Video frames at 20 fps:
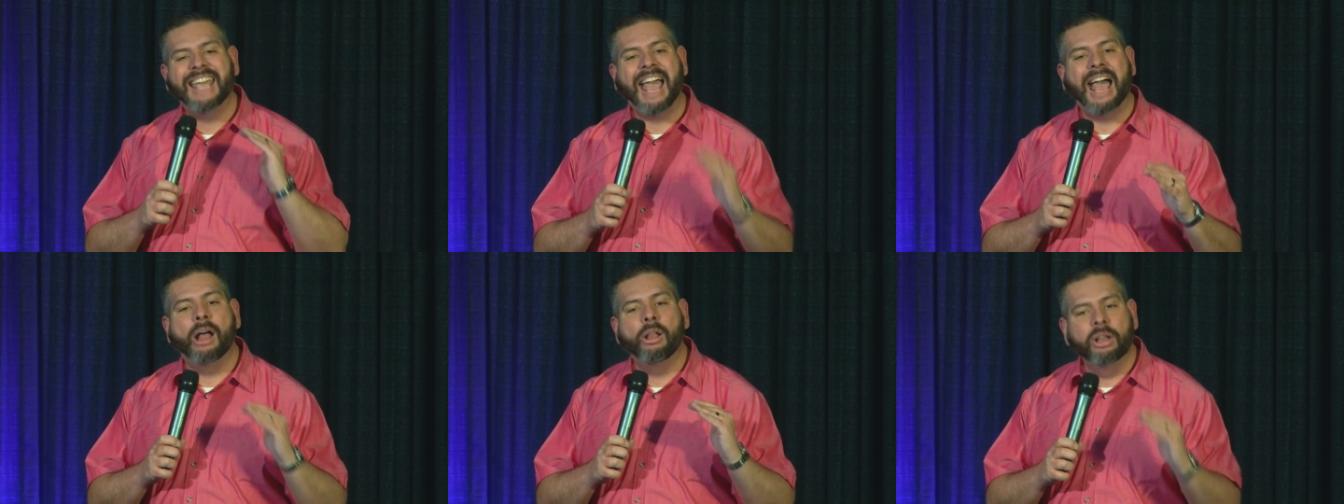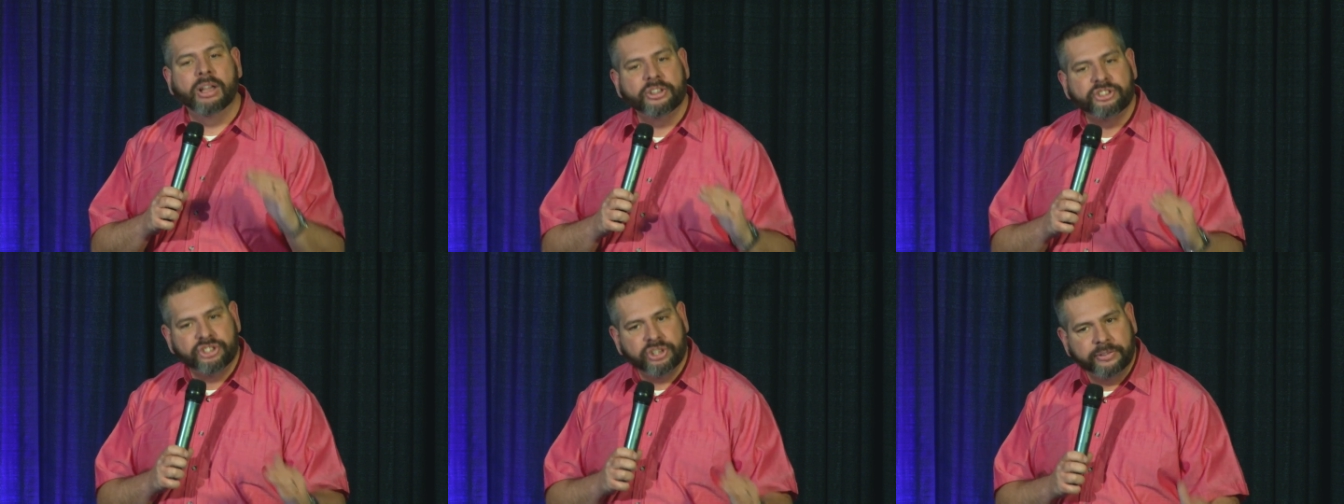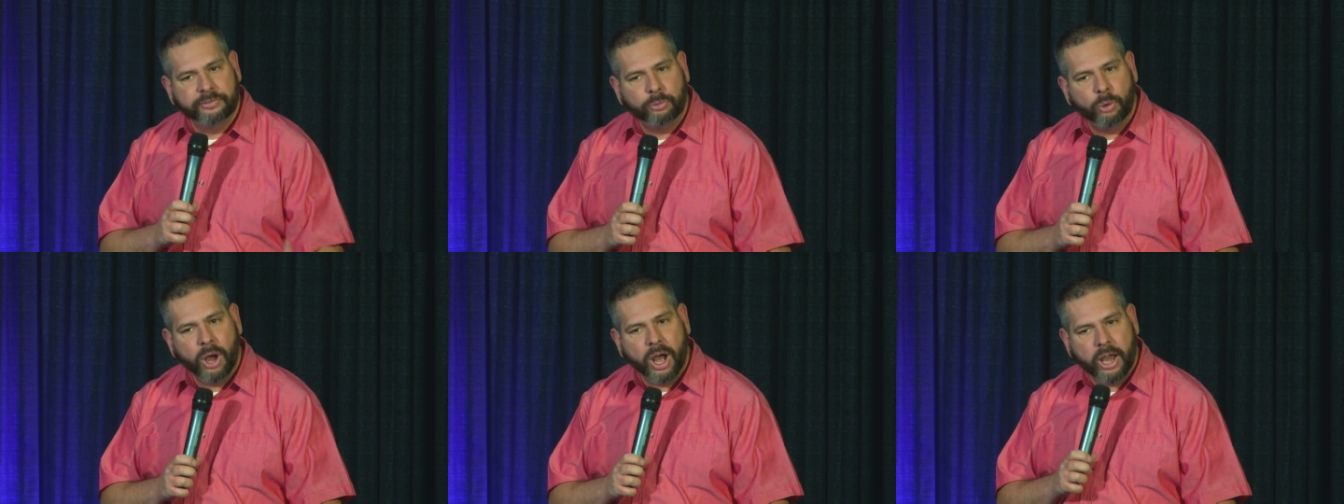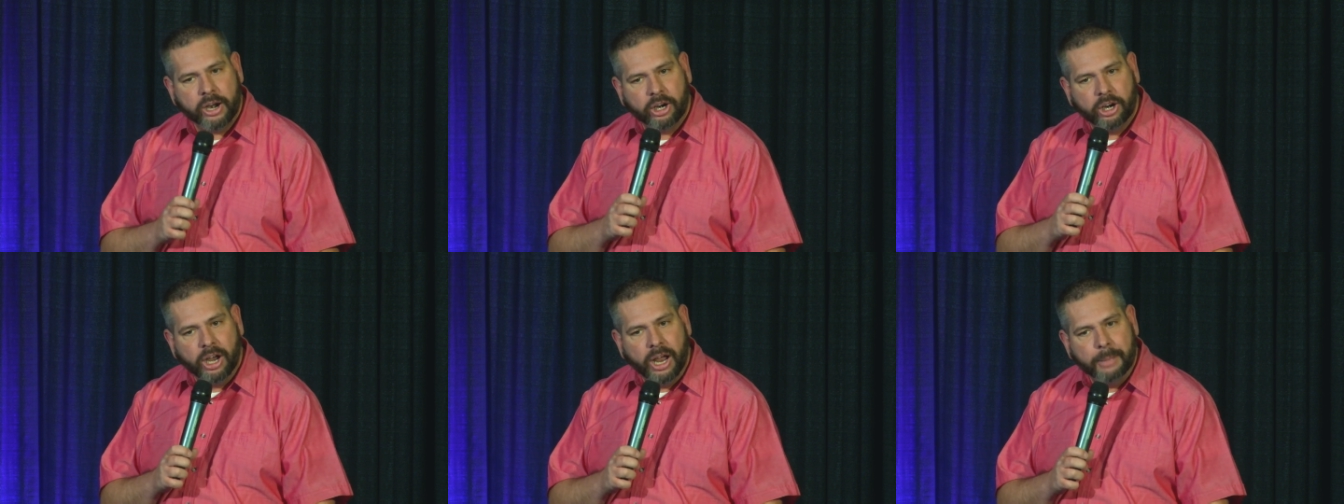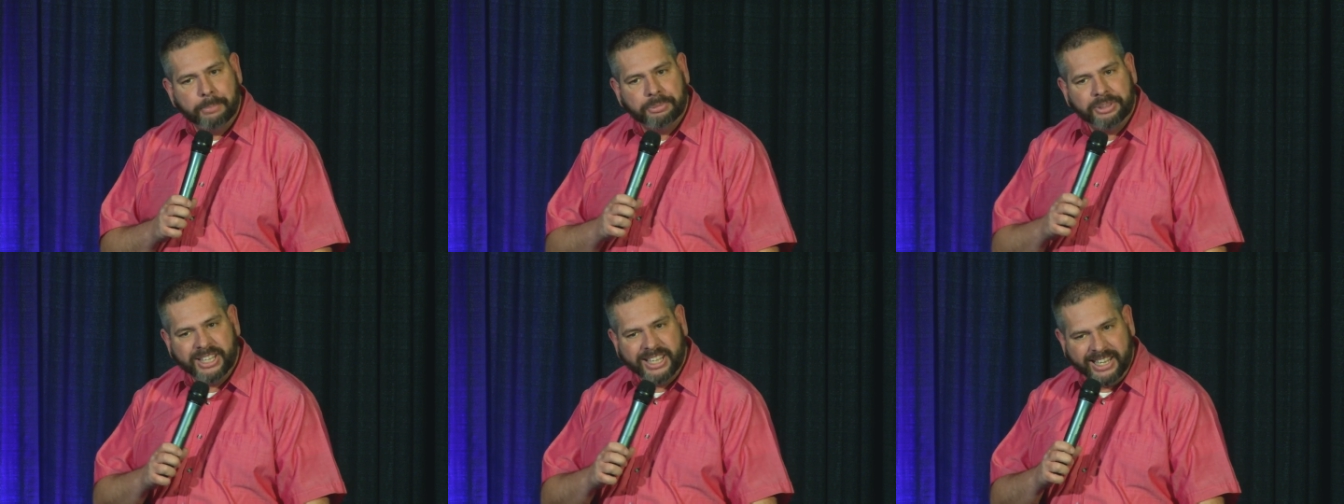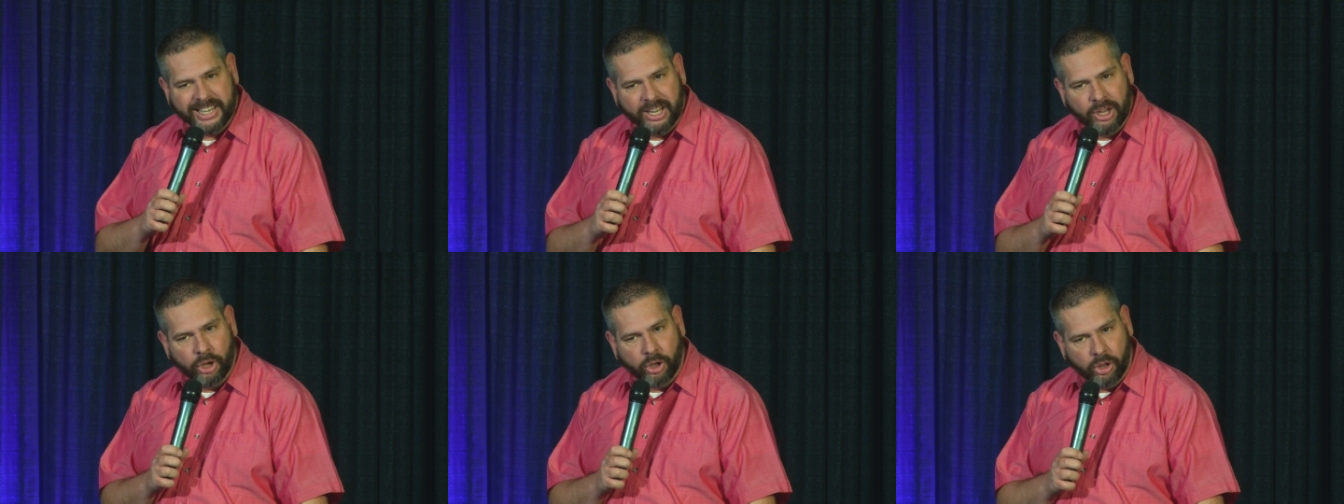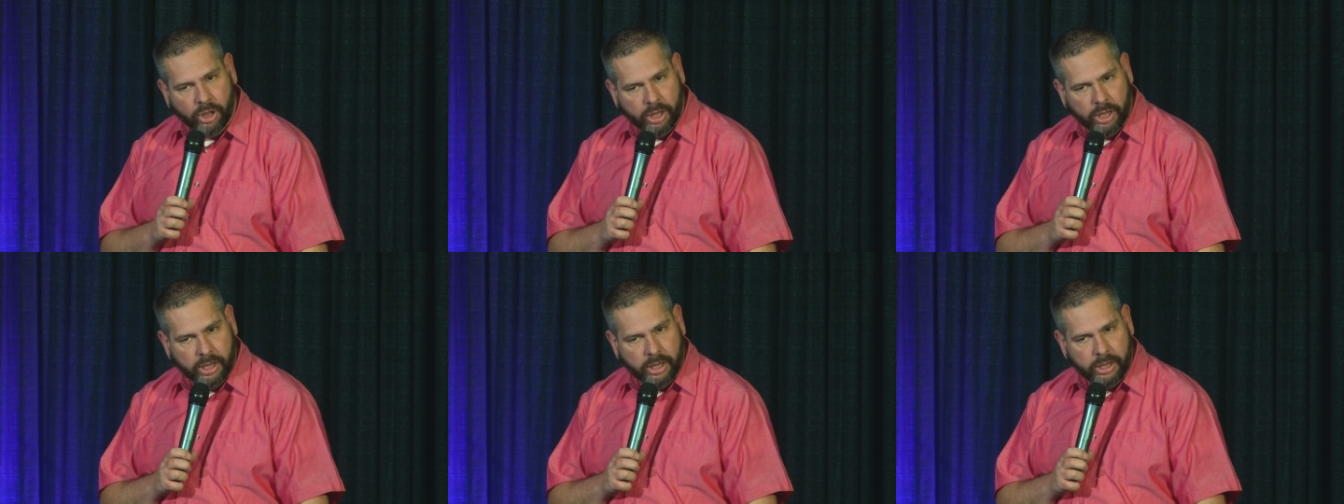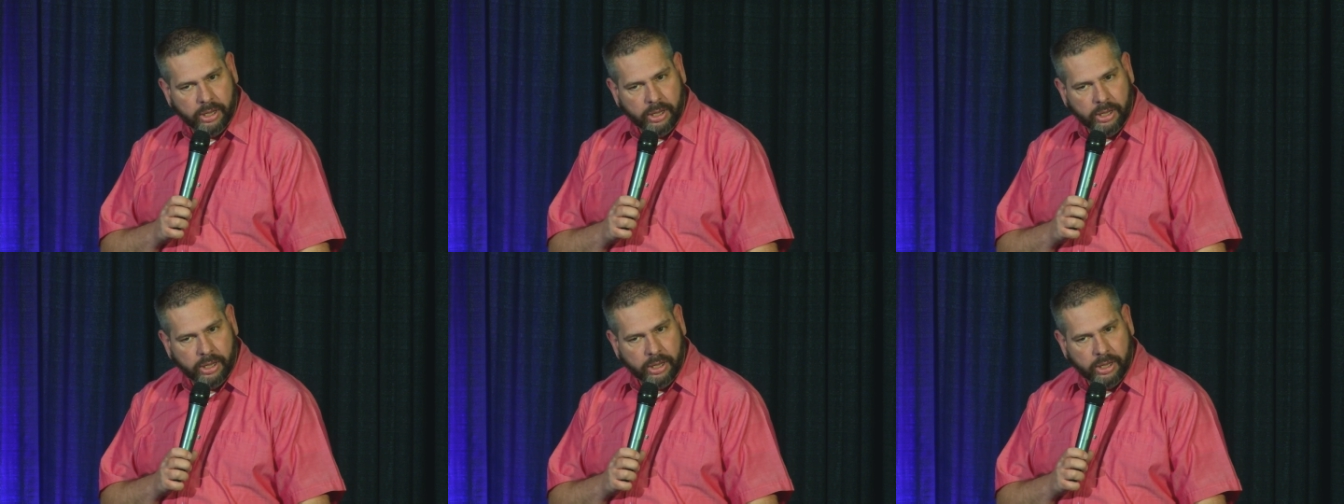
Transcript: gallons of water up the hill,